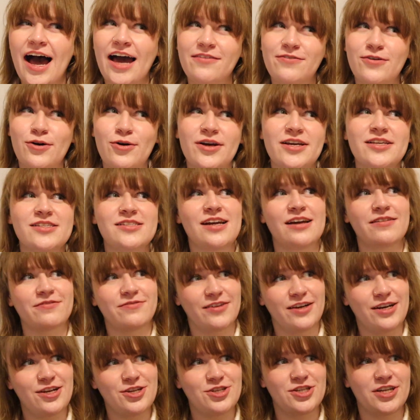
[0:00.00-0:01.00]
I focused on
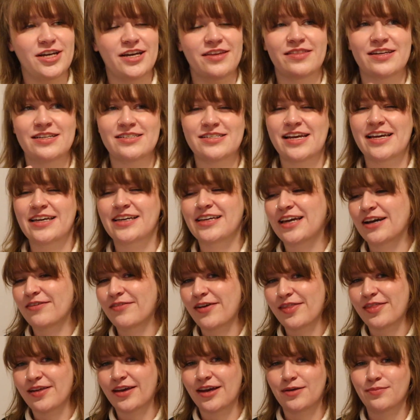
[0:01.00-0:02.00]
finishing it than taking
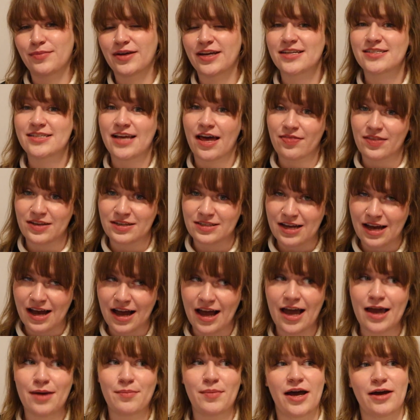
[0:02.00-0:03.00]
everything in because at the
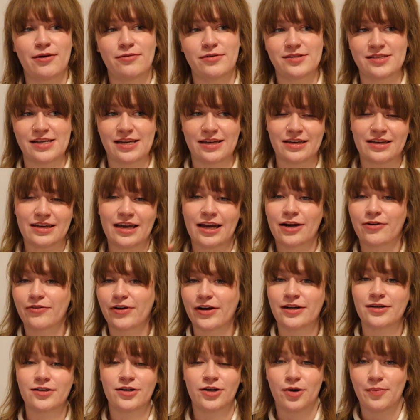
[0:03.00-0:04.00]
time I was like getting
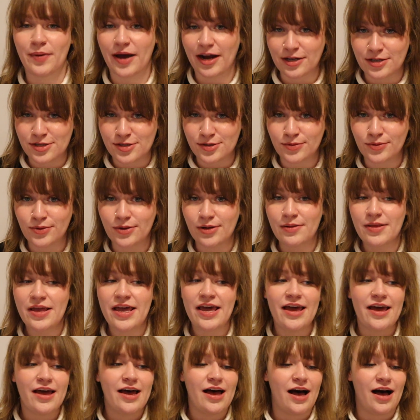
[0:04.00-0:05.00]
ready to go back to school,
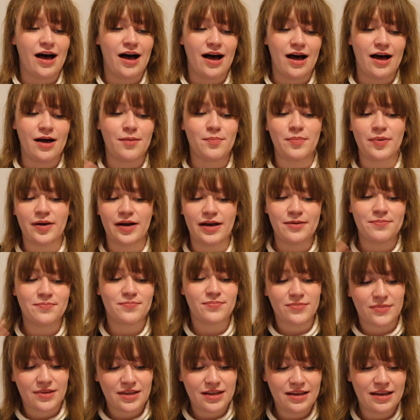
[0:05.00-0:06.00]
but
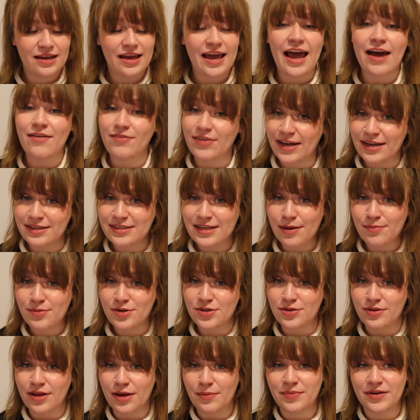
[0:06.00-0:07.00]
haven't had time to
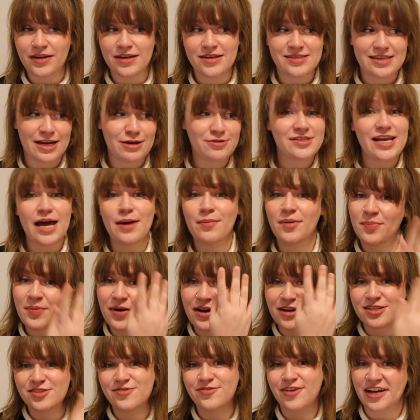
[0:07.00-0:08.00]
do that because now
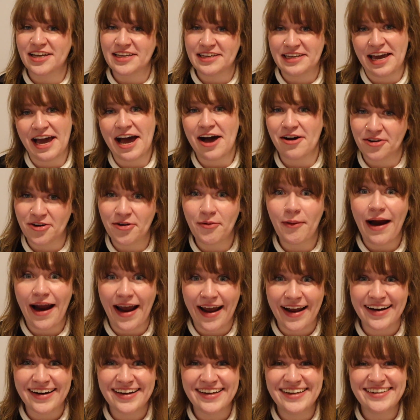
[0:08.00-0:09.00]
Cyberpunk's fucking out.
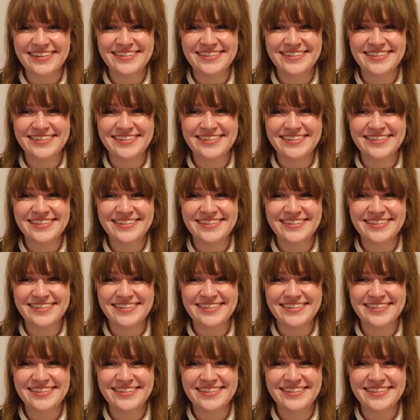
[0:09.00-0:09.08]
Great.